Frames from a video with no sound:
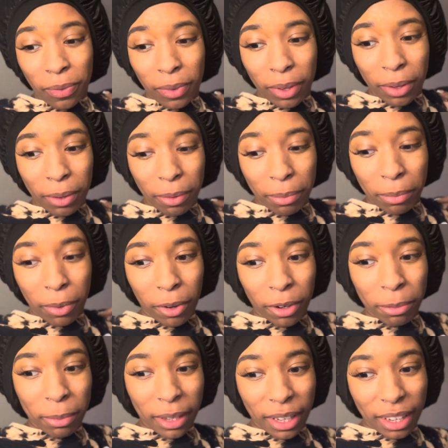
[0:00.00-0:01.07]
um, go to
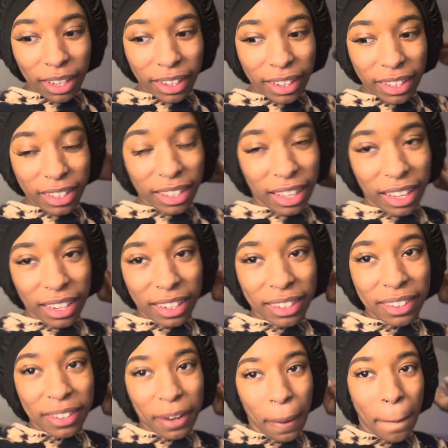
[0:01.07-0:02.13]
bed because I
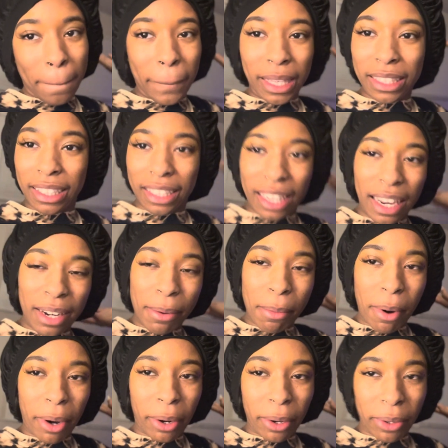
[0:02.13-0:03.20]
got a busy day
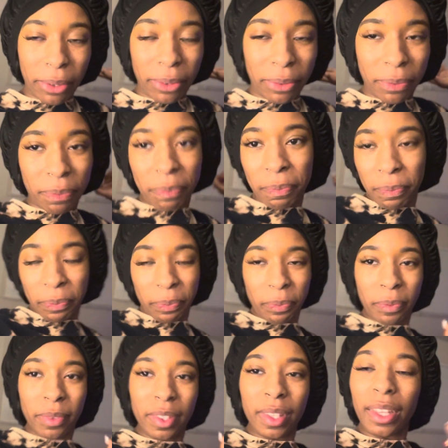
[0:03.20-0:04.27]
tomorrow.
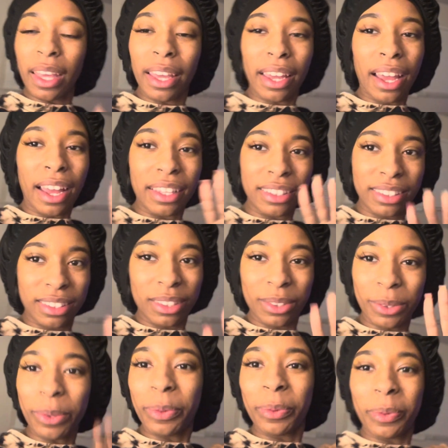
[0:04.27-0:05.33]
At
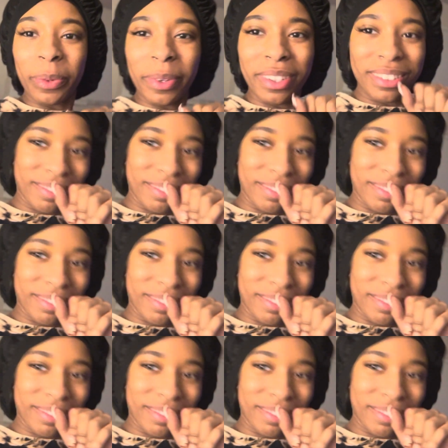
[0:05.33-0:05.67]
school.